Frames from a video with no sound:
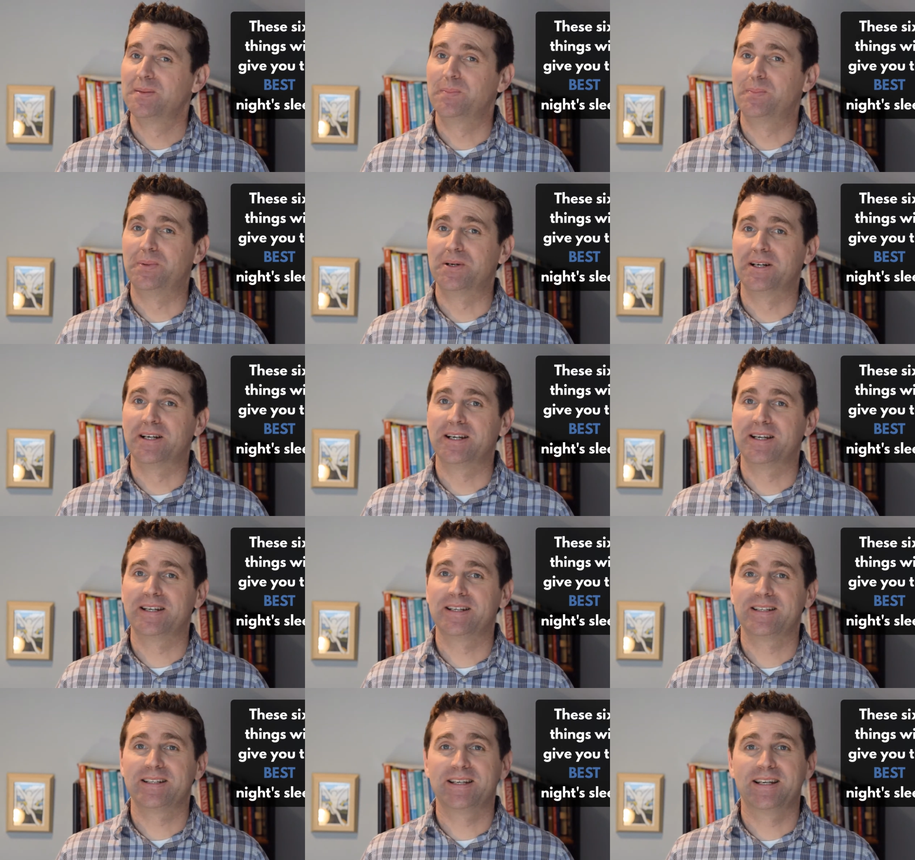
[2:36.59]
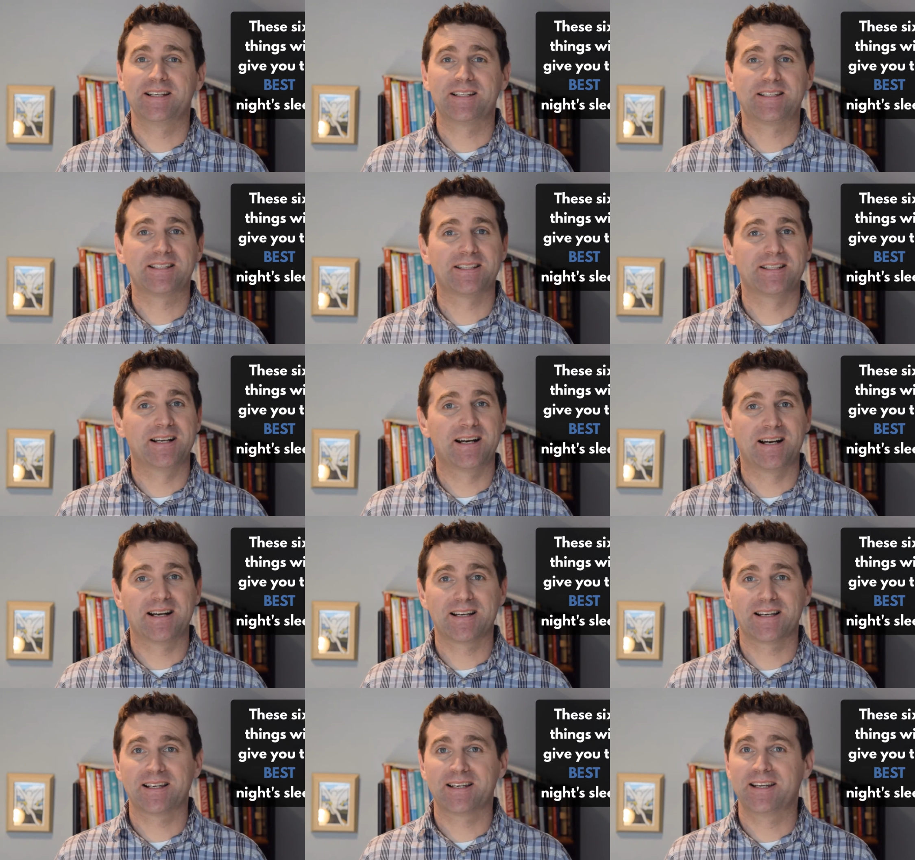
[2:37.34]
but it's
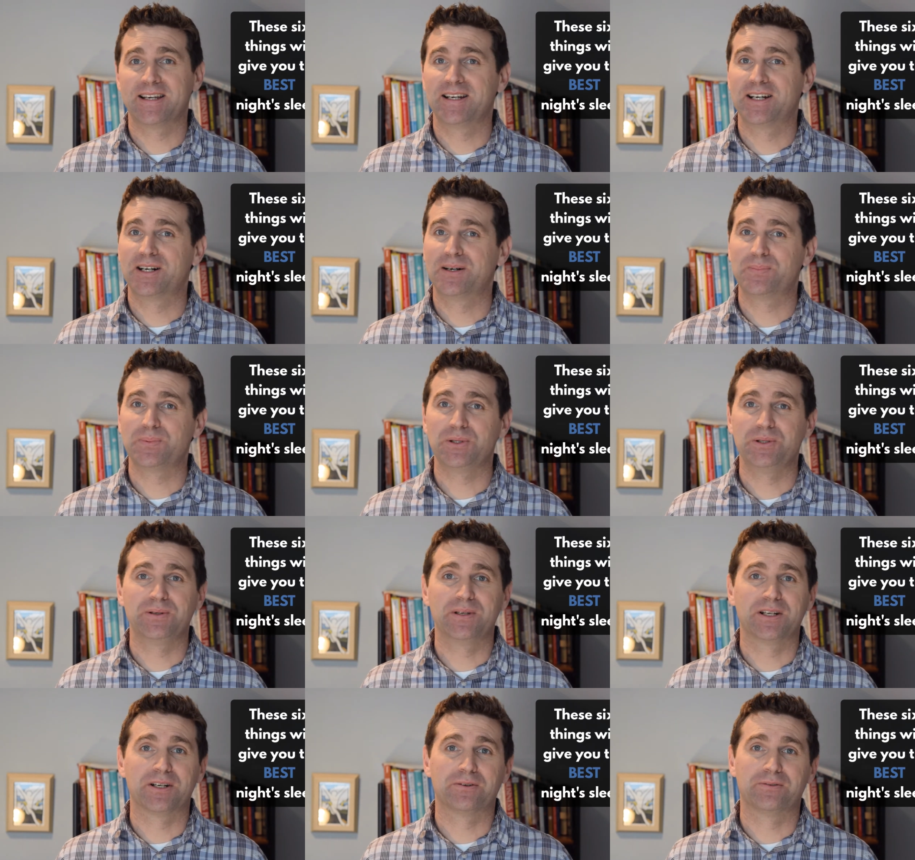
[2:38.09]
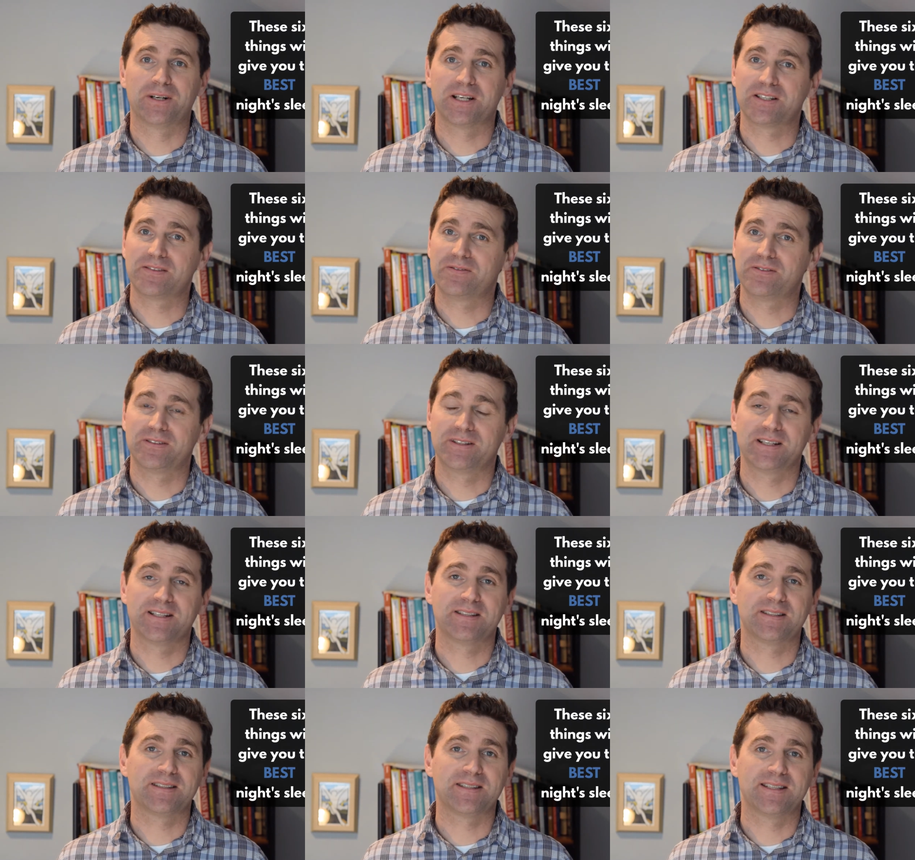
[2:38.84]
not going to help you get a restful
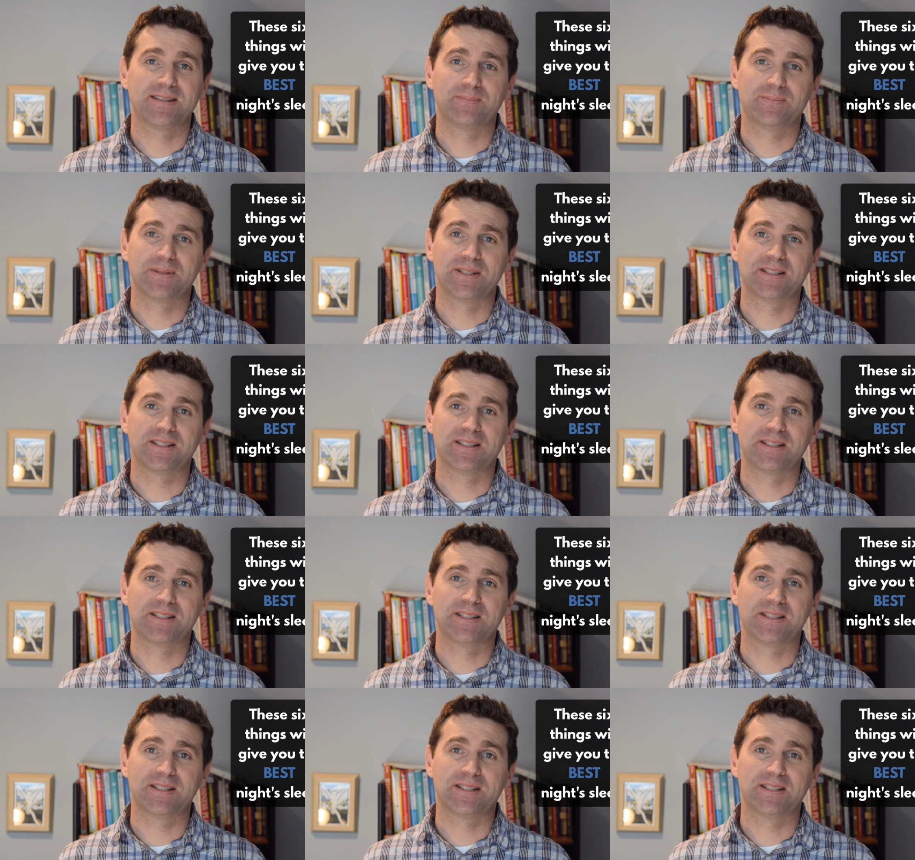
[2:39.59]
night's sleep.